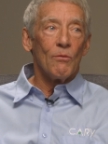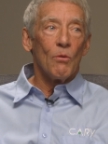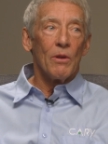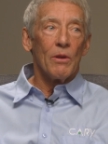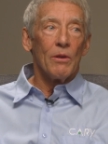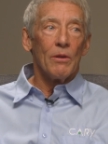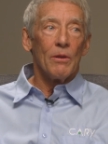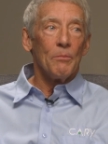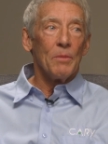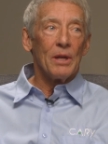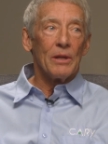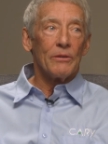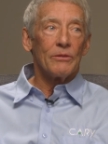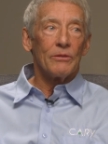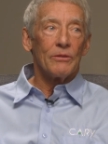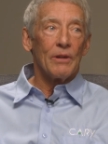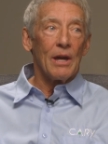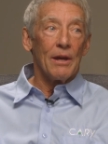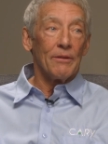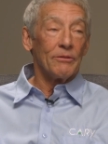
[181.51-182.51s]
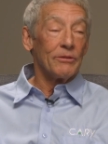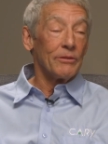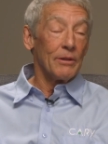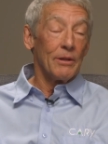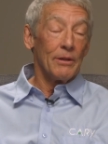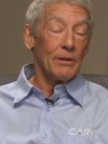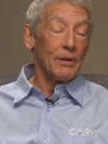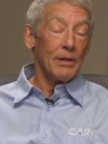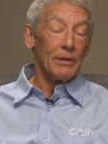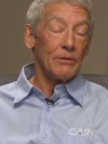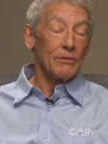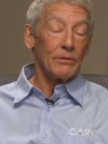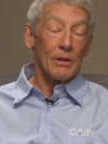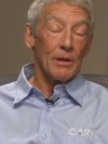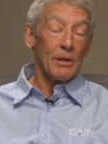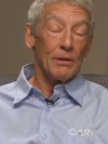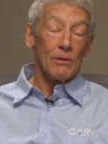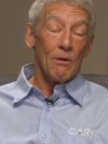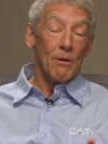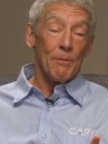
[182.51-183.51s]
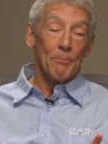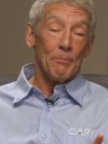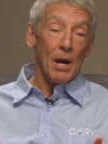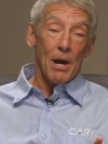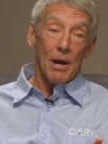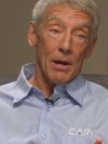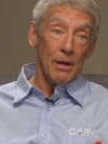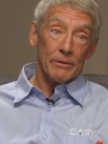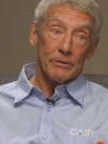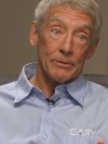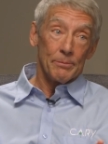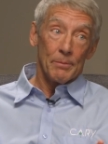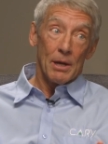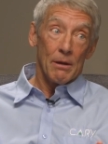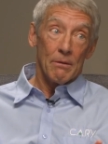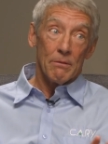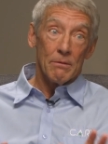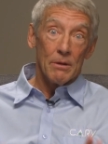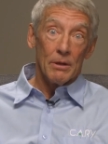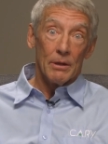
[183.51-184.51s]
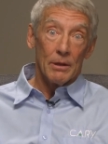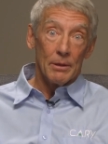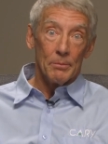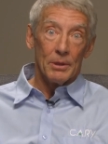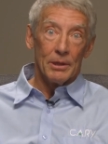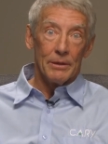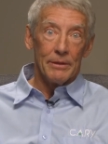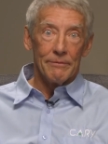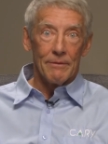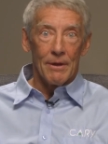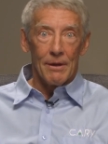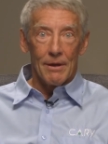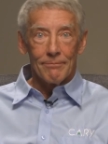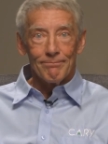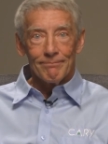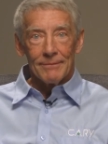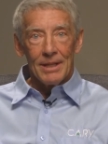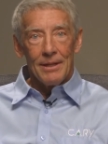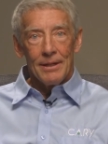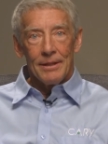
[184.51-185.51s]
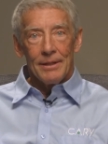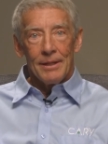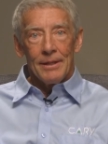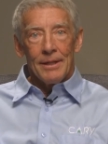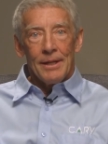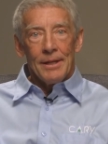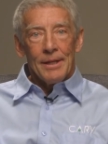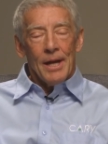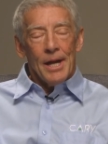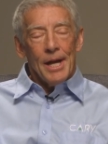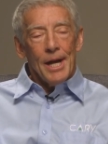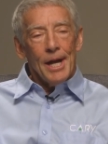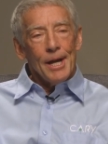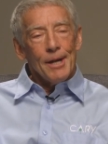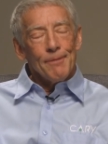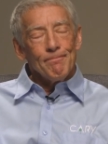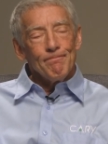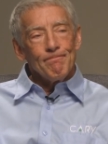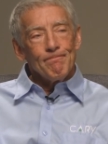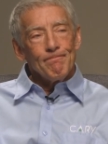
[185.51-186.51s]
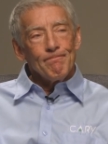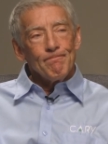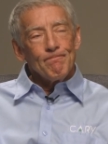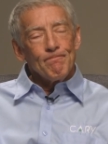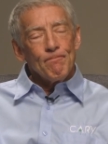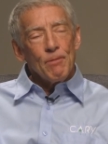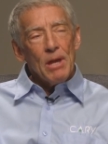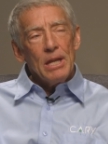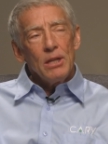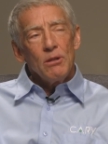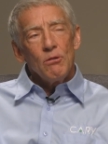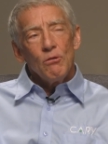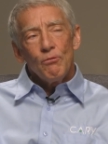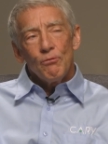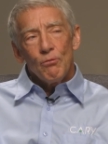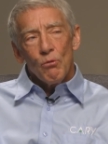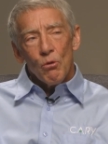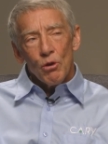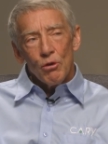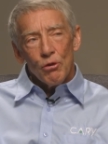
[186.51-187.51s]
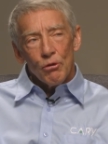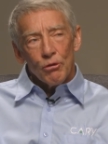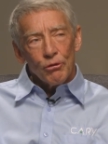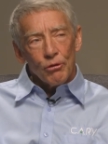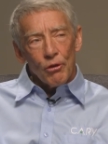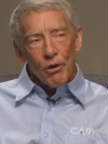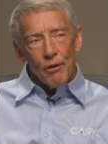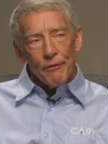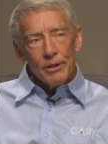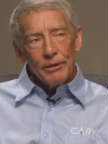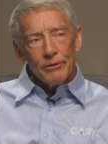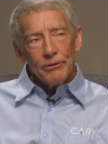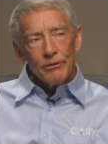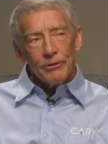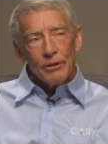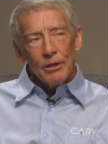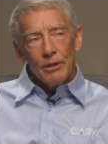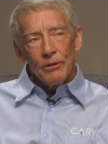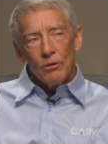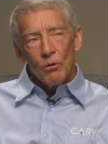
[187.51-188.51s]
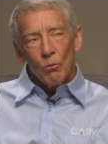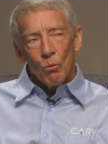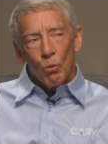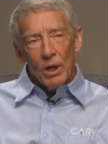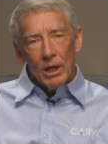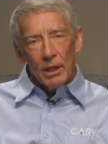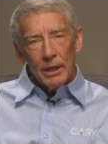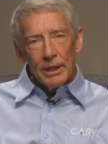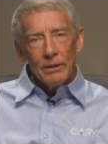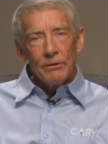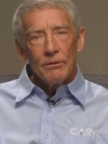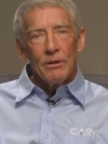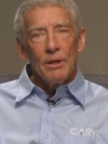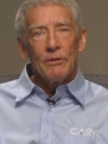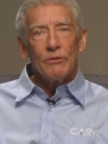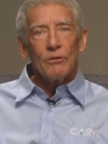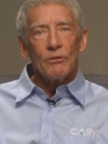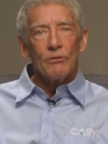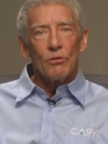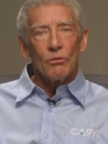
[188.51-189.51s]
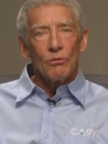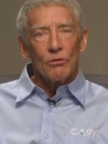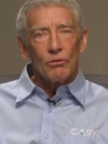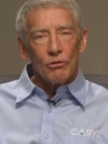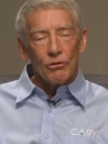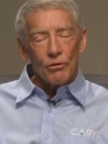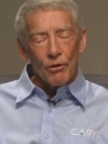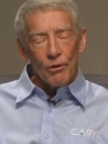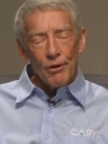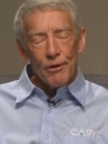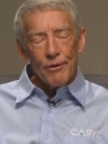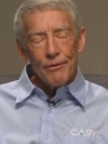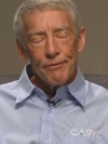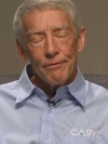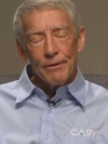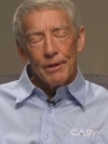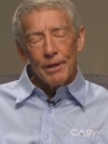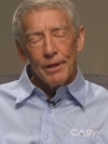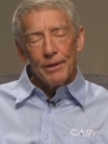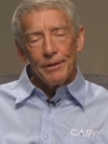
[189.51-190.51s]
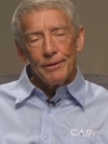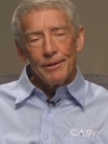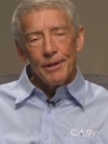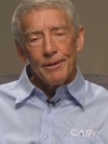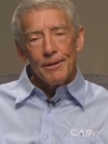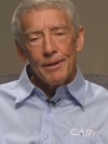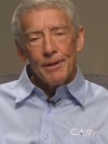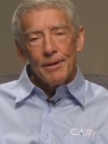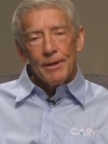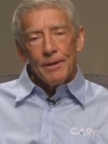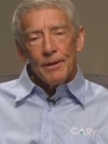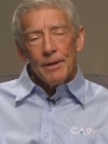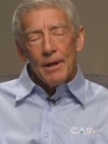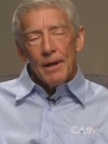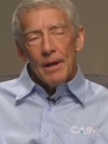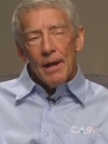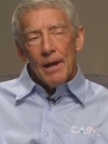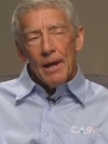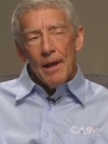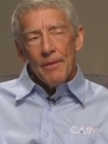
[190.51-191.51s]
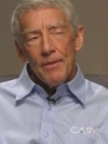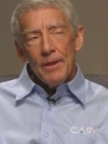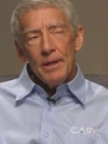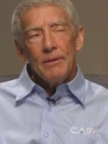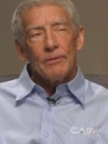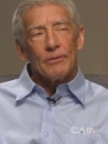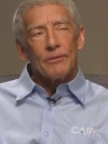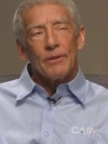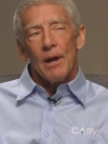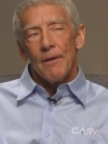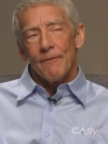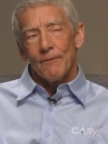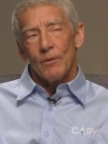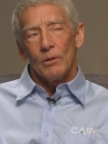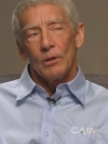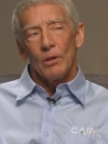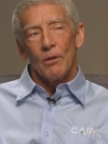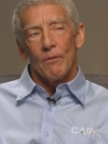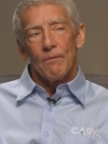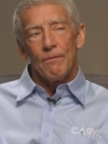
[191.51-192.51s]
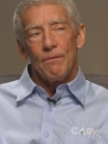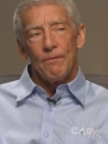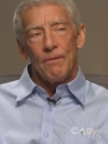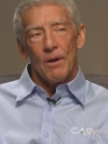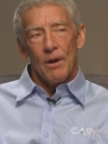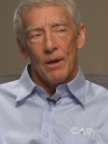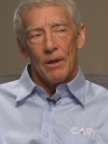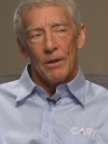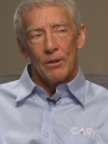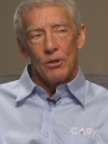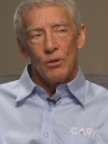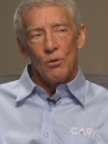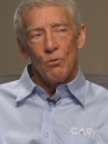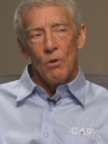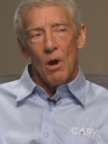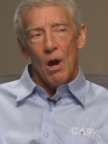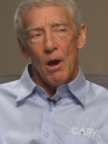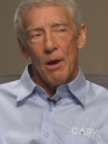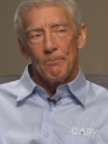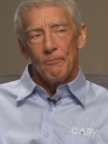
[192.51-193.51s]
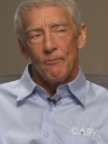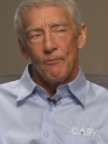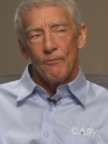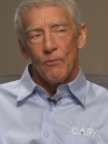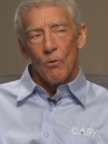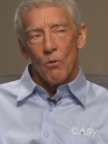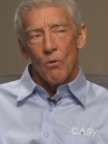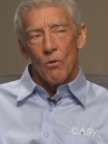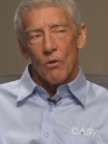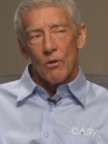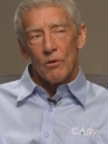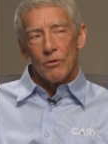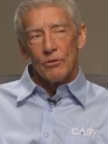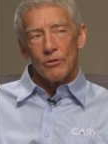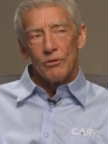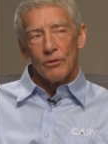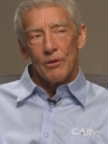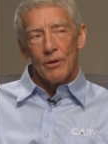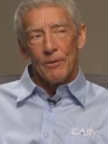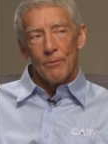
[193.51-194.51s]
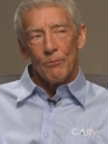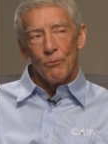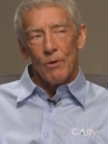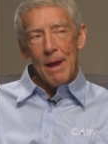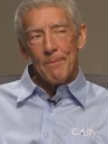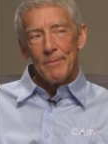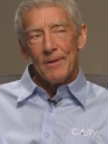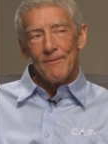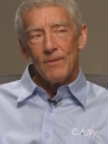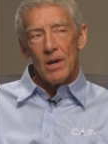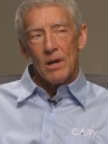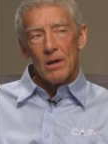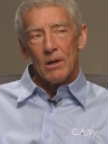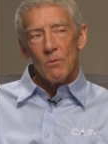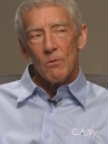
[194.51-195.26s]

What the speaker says: one of the best staffs in the nation. I know I'm biased, but I really believe that. Thank you for your service and your willingness to serve. And I think it's time for a little fun. Are you up for some rapid fire